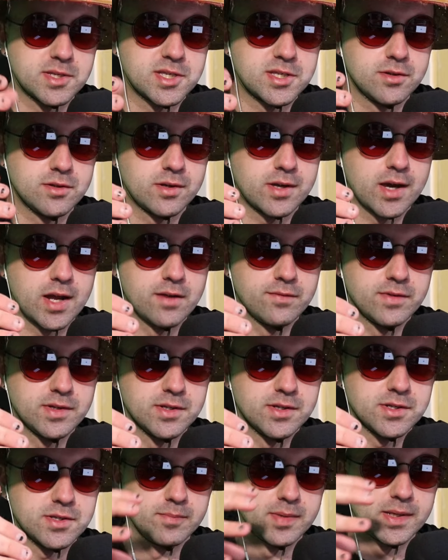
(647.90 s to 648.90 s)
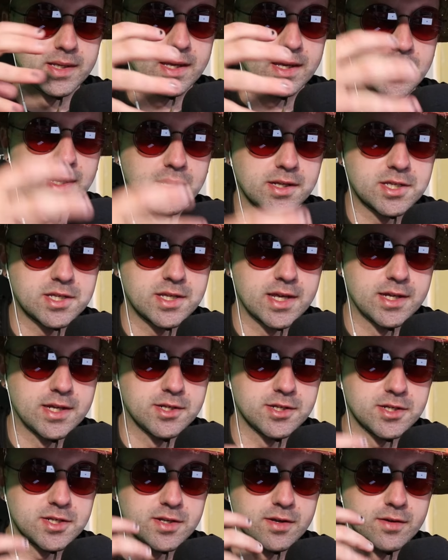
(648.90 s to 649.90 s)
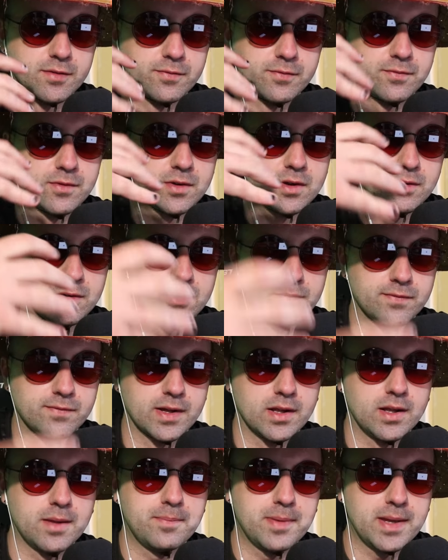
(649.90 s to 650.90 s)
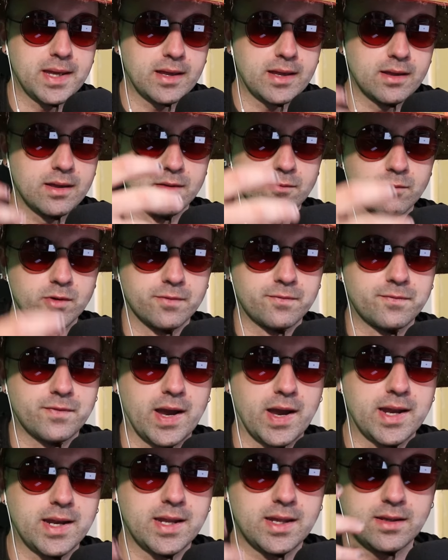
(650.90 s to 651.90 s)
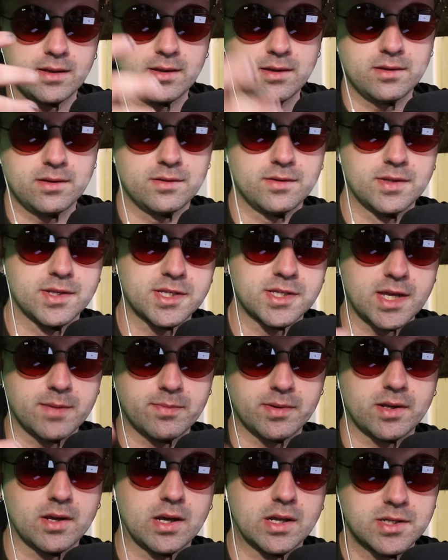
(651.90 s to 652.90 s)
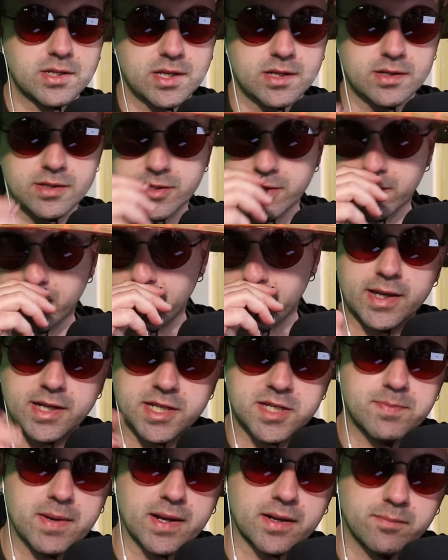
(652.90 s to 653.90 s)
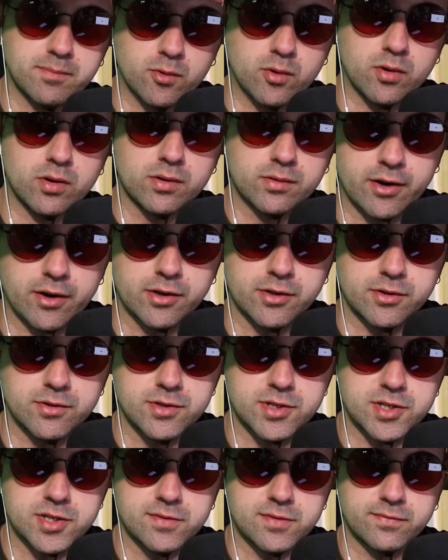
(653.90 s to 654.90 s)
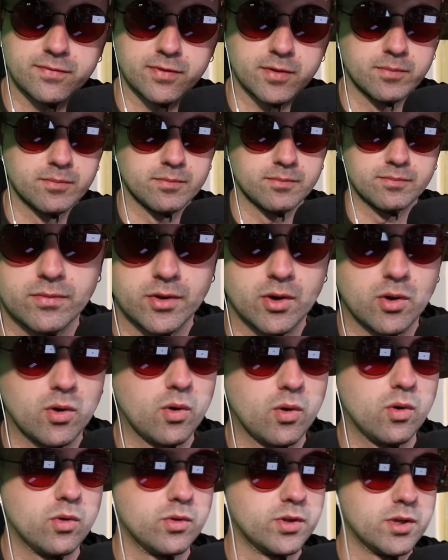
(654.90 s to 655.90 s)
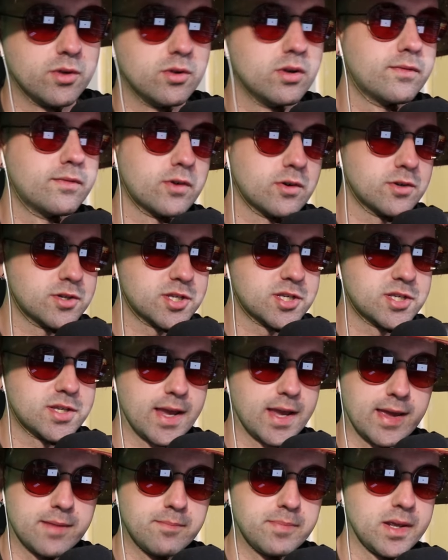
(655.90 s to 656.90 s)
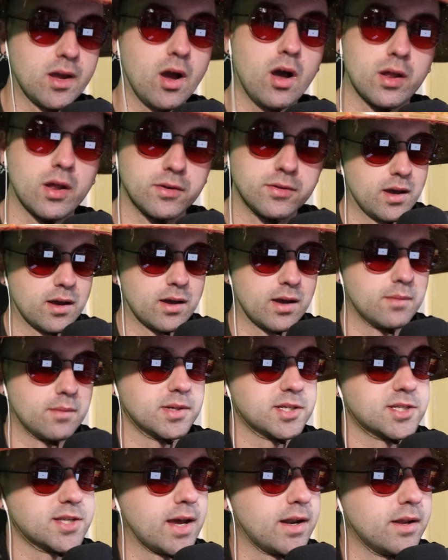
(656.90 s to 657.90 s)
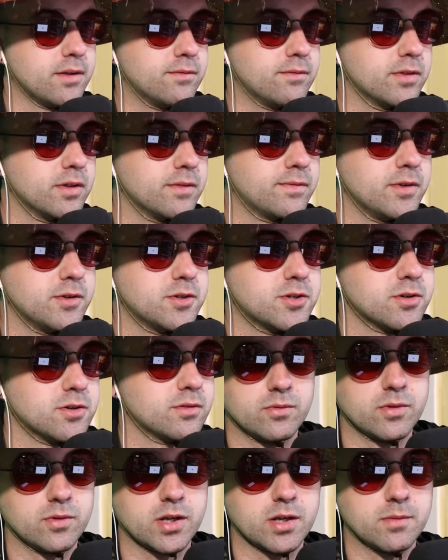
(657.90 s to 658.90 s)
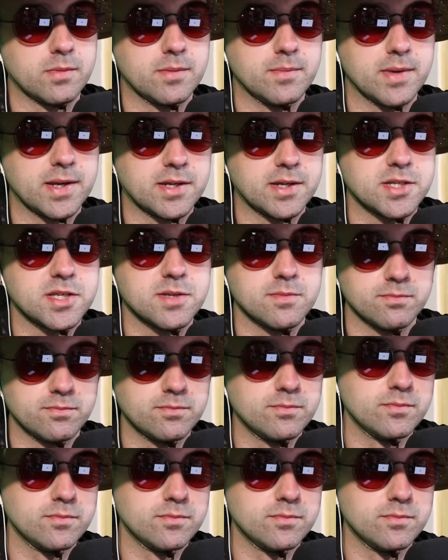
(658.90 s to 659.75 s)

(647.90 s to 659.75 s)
still kind of in the beginning stages of developing and refining this type of content, so expect more characters from the whole universe and beyond. I'm excited for the future. We're going to be making some